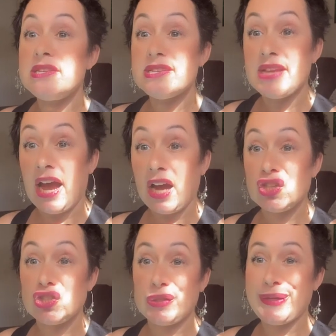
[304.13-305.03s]
this is
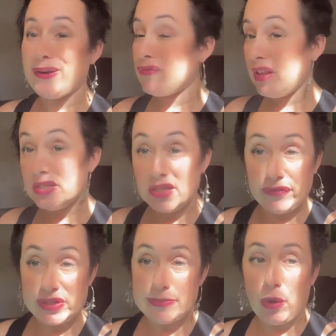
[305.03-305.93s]
actually a
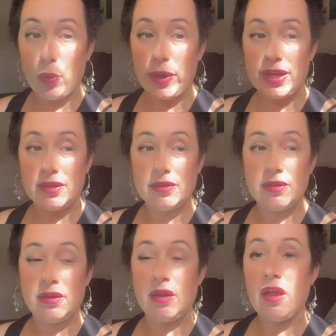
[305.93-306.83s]
relatively small win.
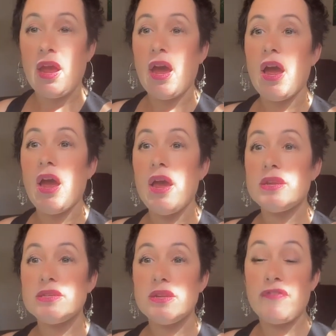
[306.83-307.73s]

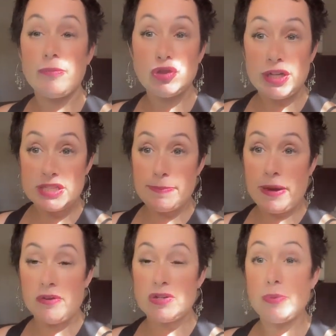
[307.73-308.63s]
And if I'm
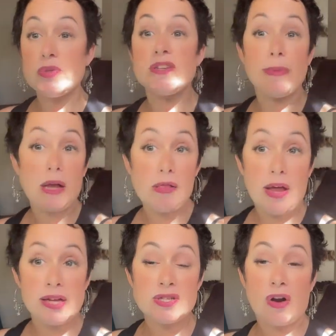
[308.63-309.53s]
transparent, most of my
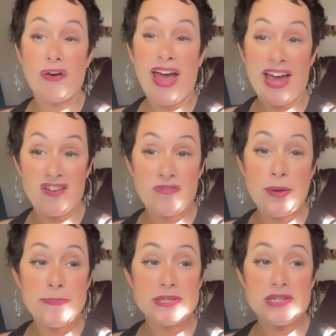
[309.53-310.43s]
clients are ahead of
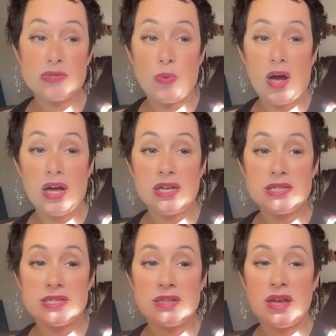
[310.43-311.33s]
me
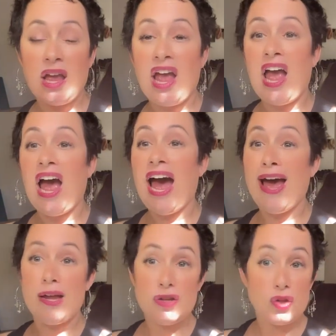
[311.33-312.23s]
business-wise,
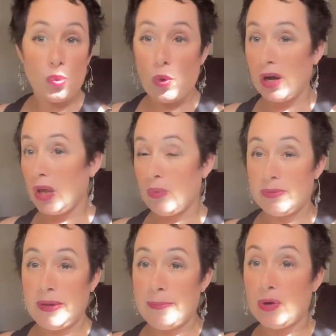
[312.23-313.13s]
and they're working
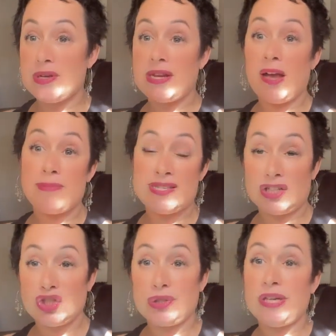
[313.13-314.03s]
with me because I'm
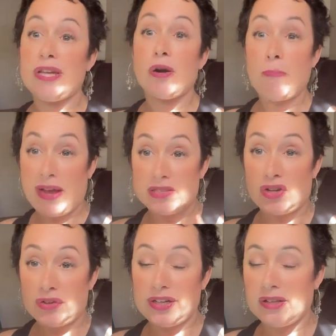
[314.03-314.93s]
essentially their
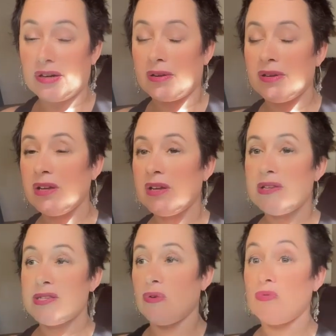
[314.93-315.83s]
master healer.
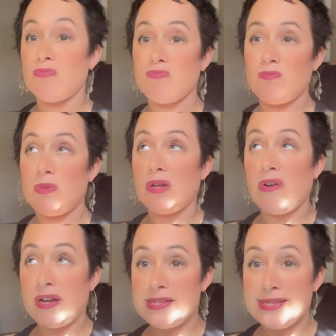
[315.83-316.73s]
So in the
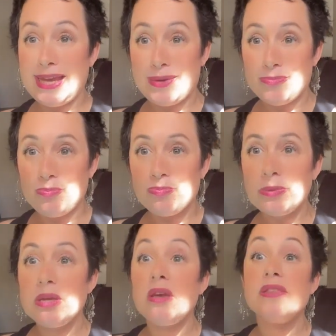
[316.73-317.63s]
grand scheme,
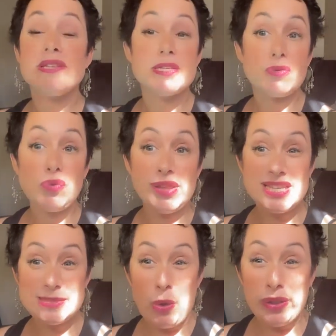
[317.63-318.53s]
this is a
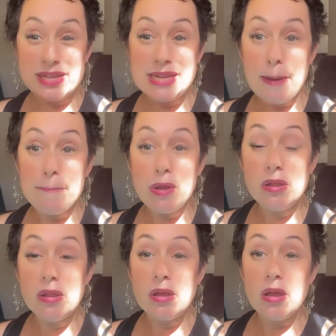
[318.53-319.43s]
really small
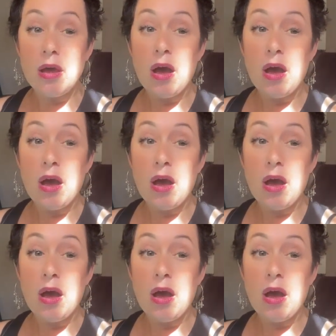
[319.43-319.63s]
example,